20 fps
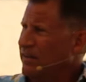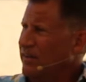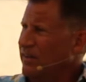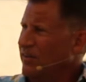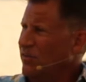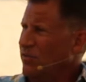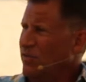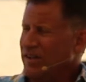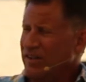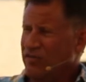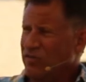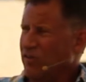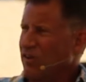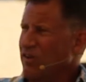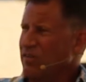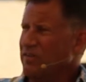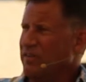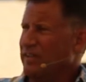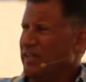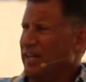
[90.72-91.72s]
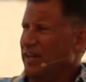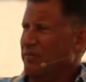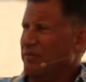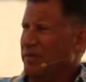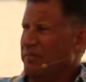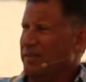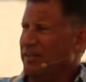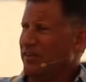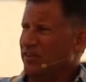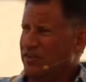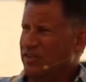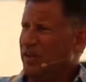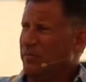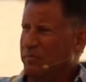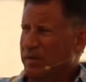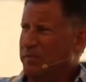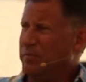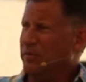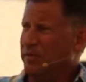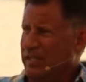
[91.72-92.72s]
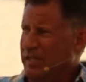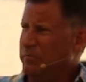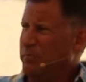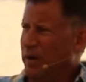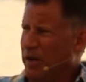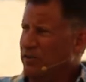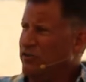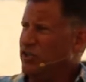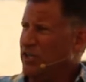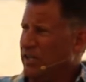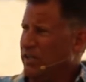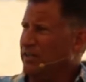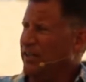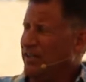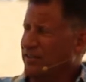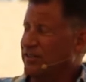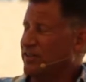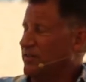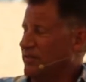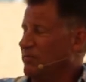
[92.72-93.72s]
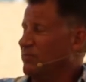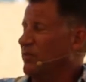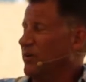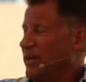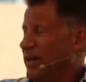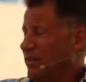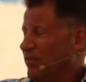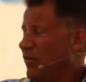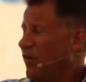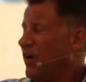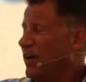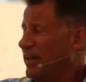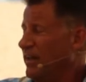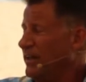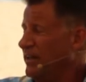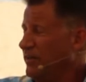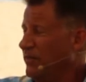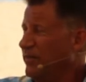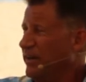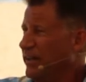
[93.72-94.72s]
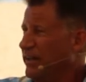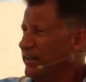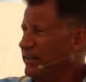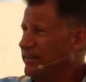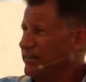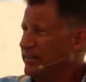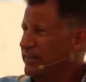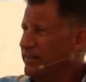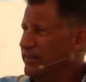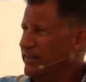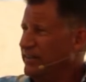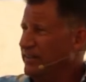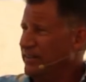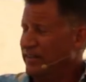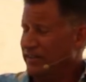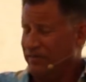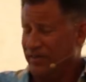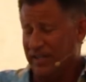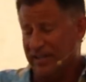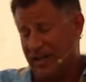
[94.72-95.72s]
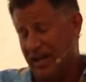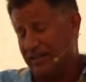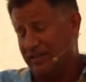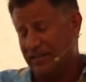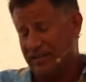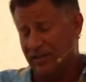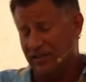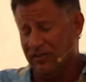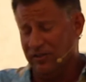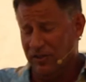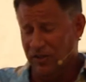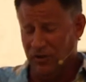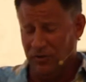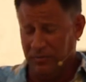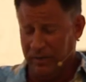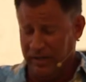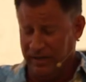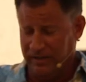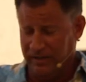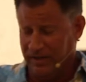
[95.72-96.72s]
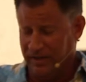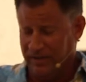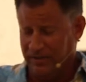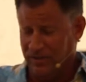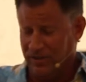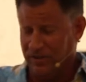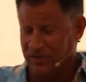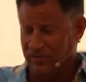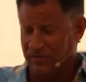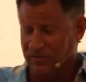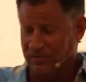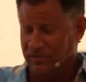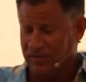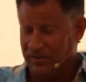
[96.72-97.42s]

You know, what is wrong with them? I mean, there's some people need punching. That's what I thought, anyway. In fact, I still do, but I just,